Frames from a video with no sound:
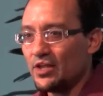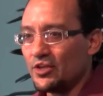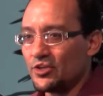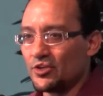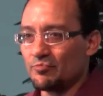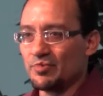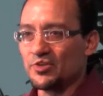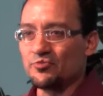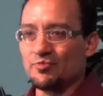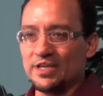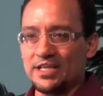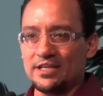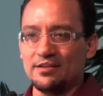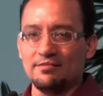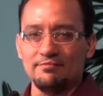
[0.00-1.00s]
you know,
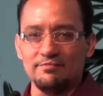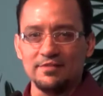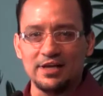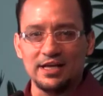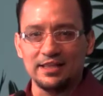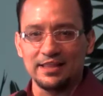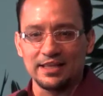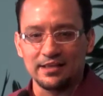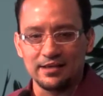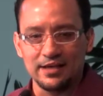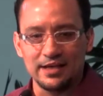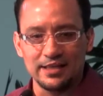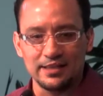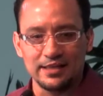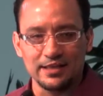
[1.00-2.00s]
between, I think,
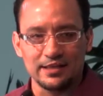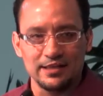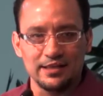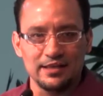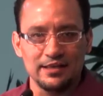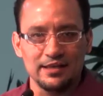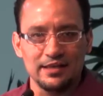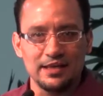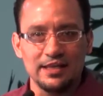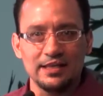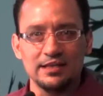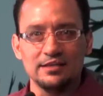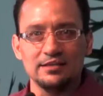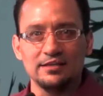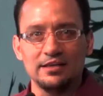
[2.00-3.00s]
I think in, in,
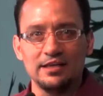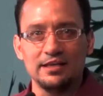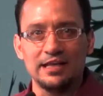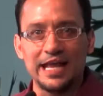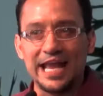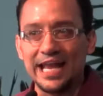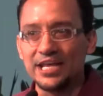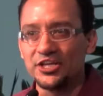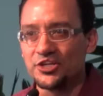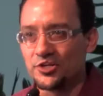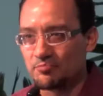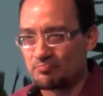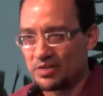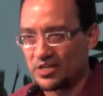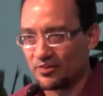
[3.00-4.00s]
a, in an eight
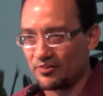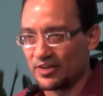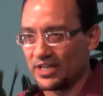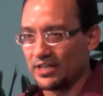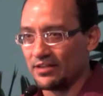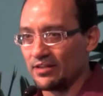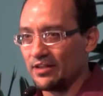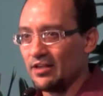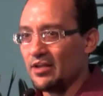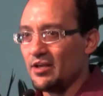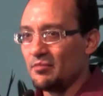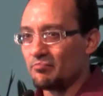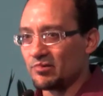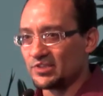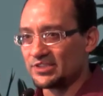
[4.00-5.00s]
year period,
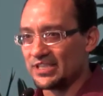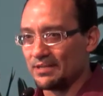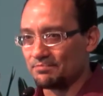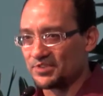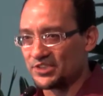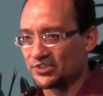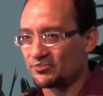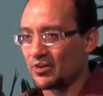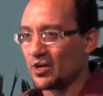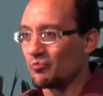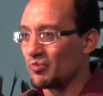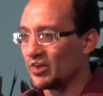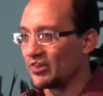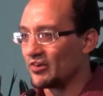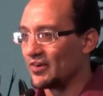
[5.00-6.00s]
perceptions around
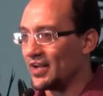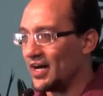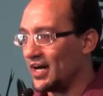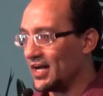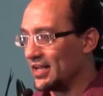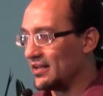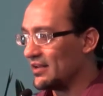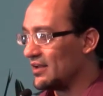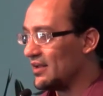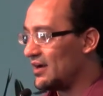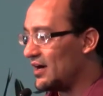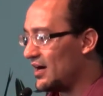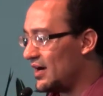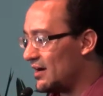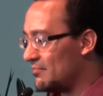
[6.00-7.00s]
whether or not
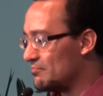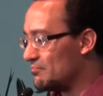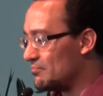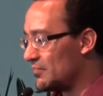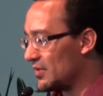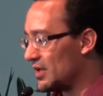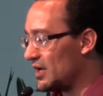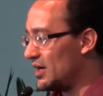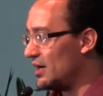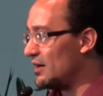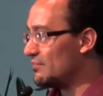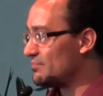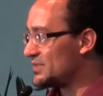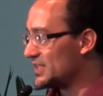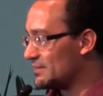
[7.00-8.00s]
um,
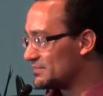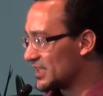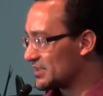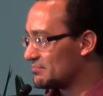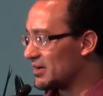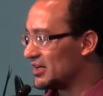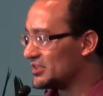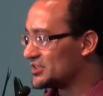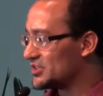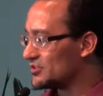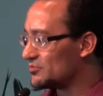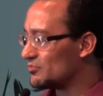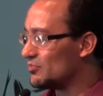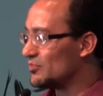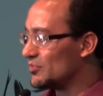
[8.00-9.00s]
um, seems like
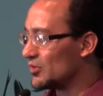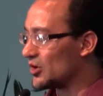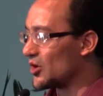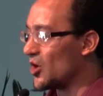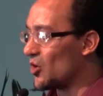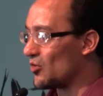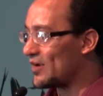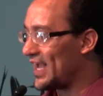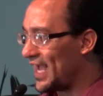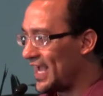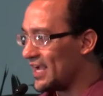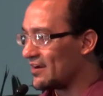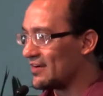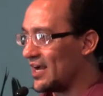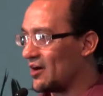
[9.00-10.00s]
marriages were
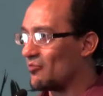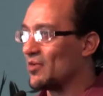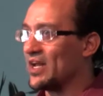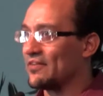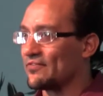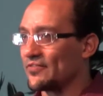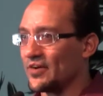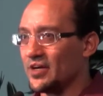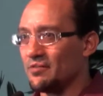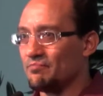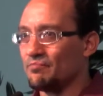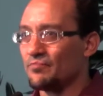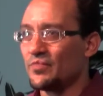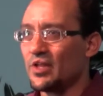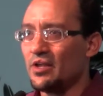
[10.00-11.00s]
okay or not went
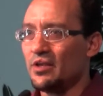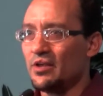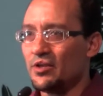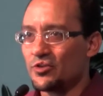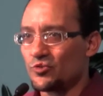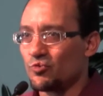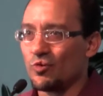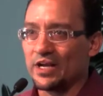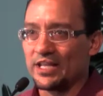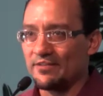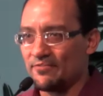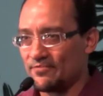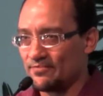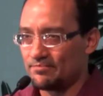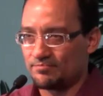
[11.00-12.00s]
from 20
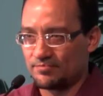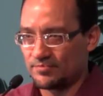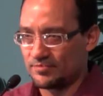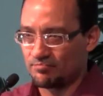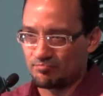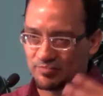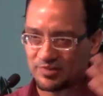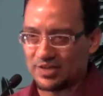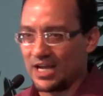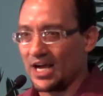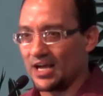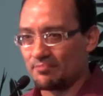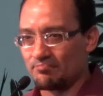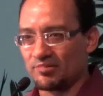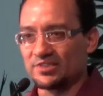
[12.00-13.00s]
per
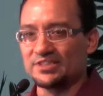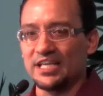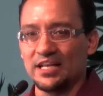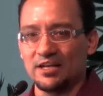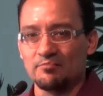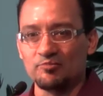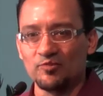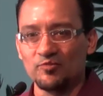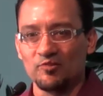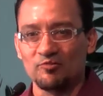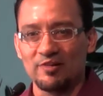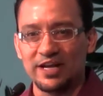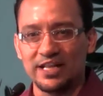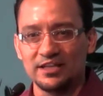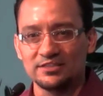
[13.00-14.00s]
odd percent approval
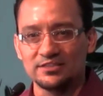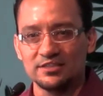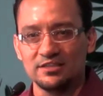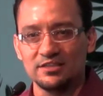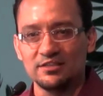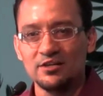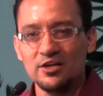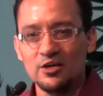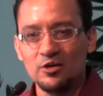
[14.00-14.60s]
rating to